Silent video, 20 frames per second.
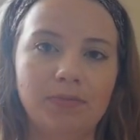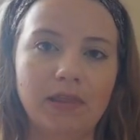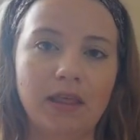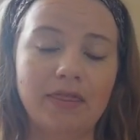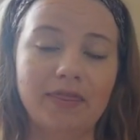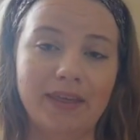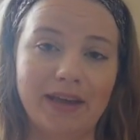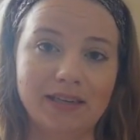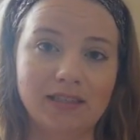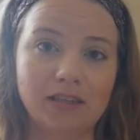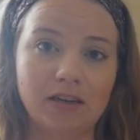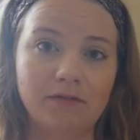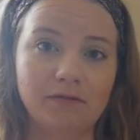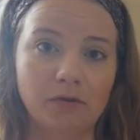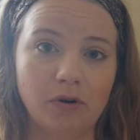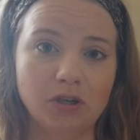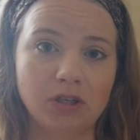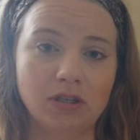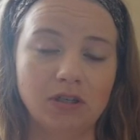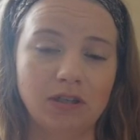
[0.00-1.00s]
this,
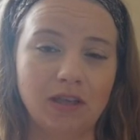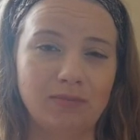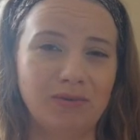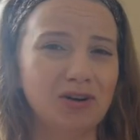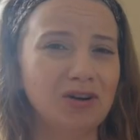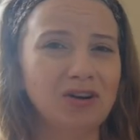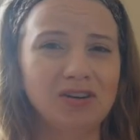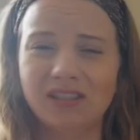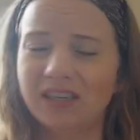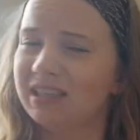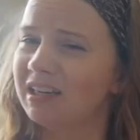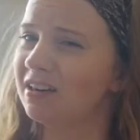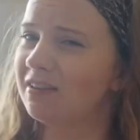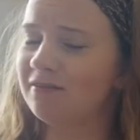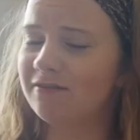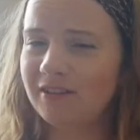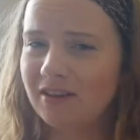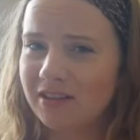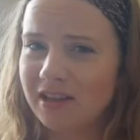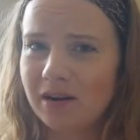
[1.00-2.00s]
unfortunately. But hers, I didn't
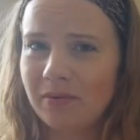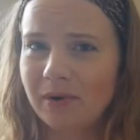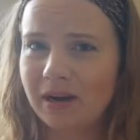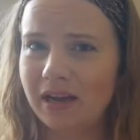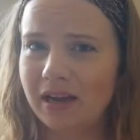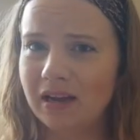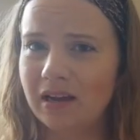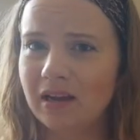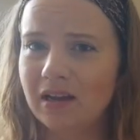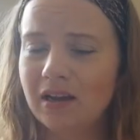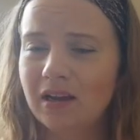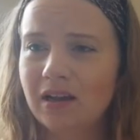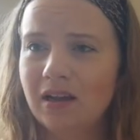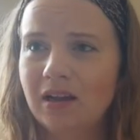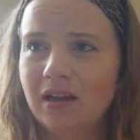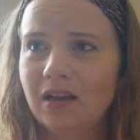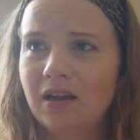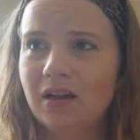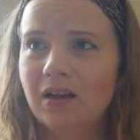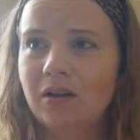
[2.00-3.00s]
feel that way.
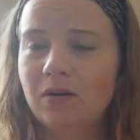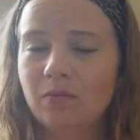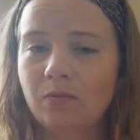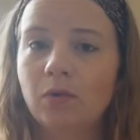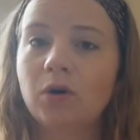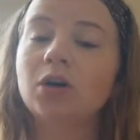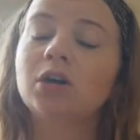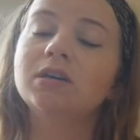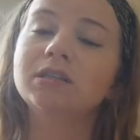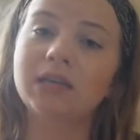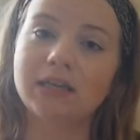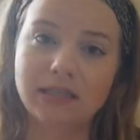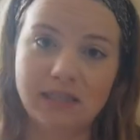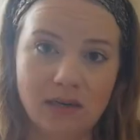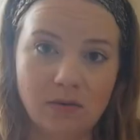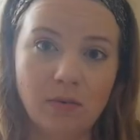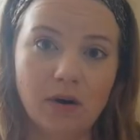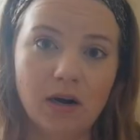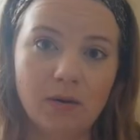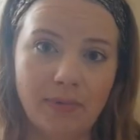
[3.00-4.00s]
Hers, I
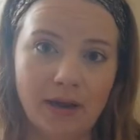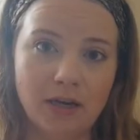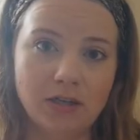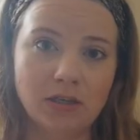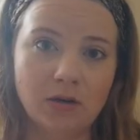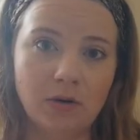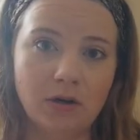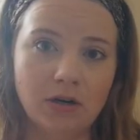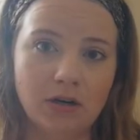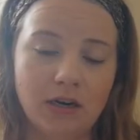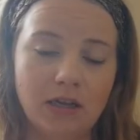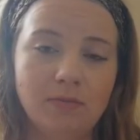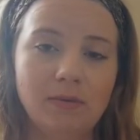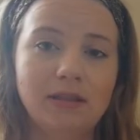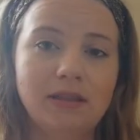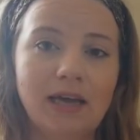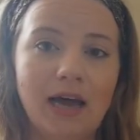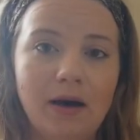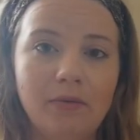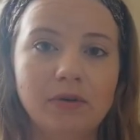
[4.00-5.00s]
did wear a bandeau underneath,
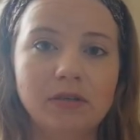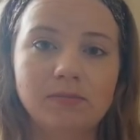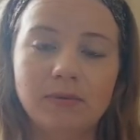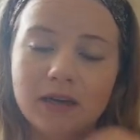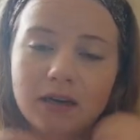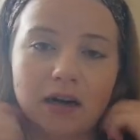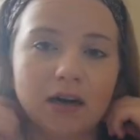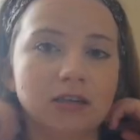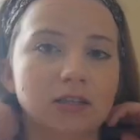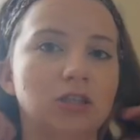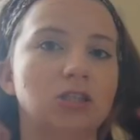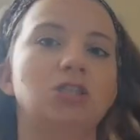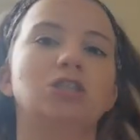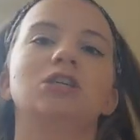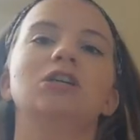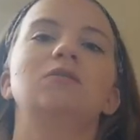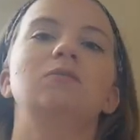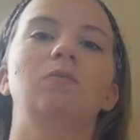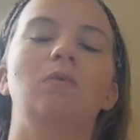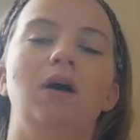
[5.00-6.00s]
but that was because
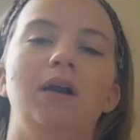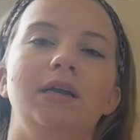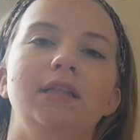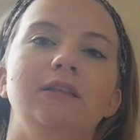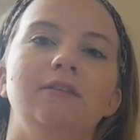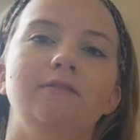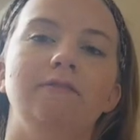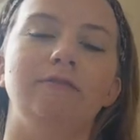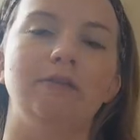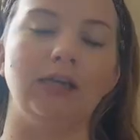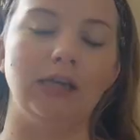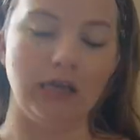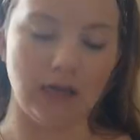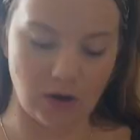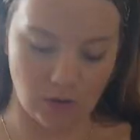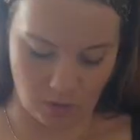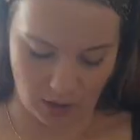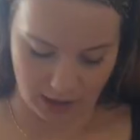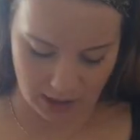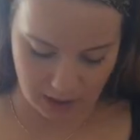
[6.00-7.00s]
she wanted the V
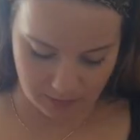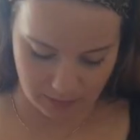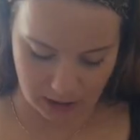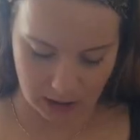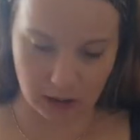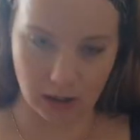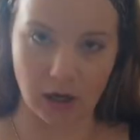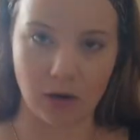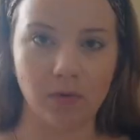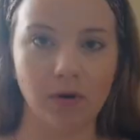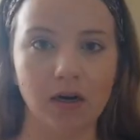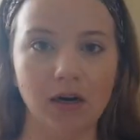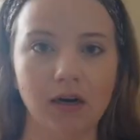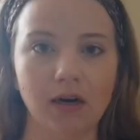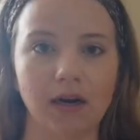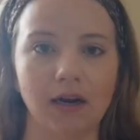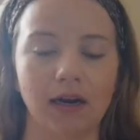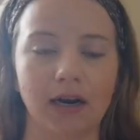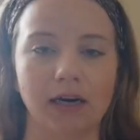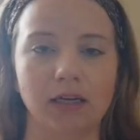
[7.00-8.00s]
quite a bit lower,
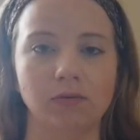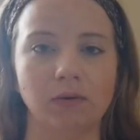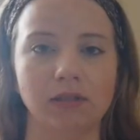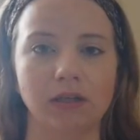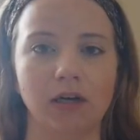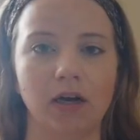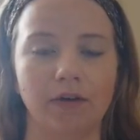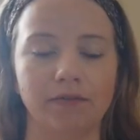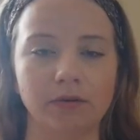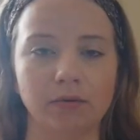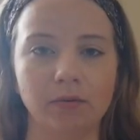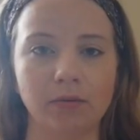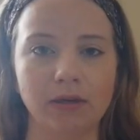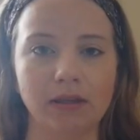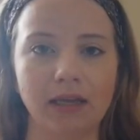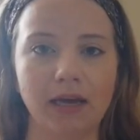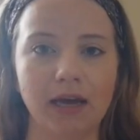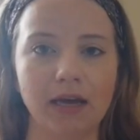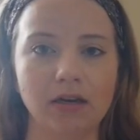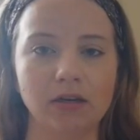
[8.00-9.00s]
and I just wasn't comfortable with
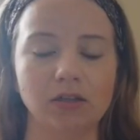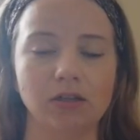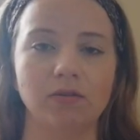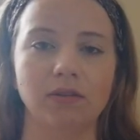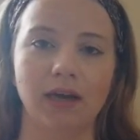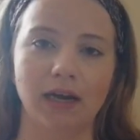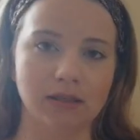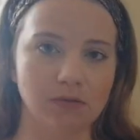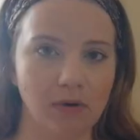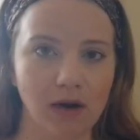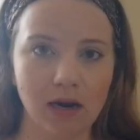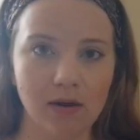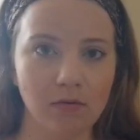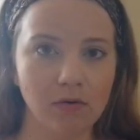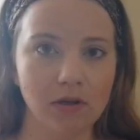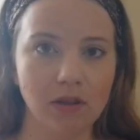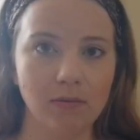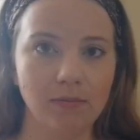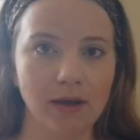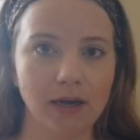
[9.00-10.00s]
that, so that's why I
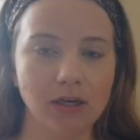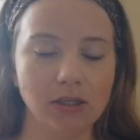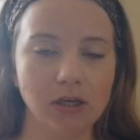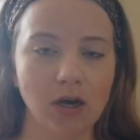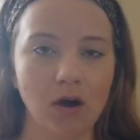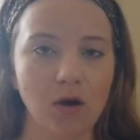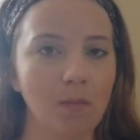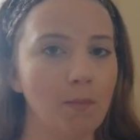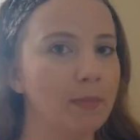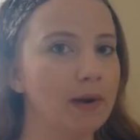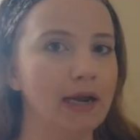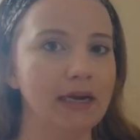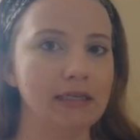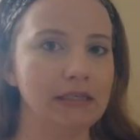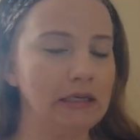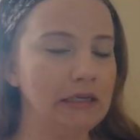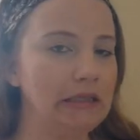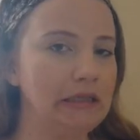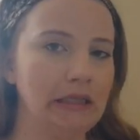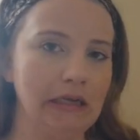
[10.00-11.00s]
wore the bandeau, but I
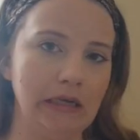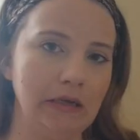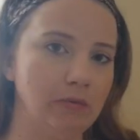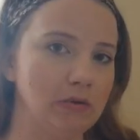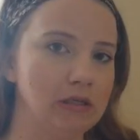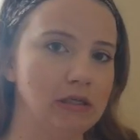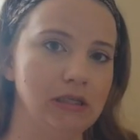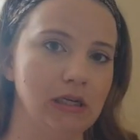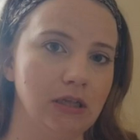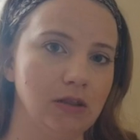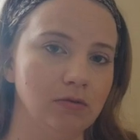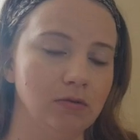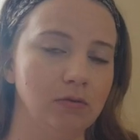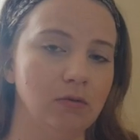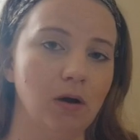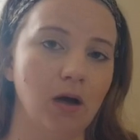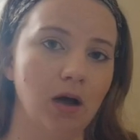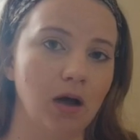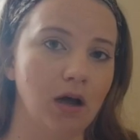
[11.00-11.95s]
didn't think it was see-through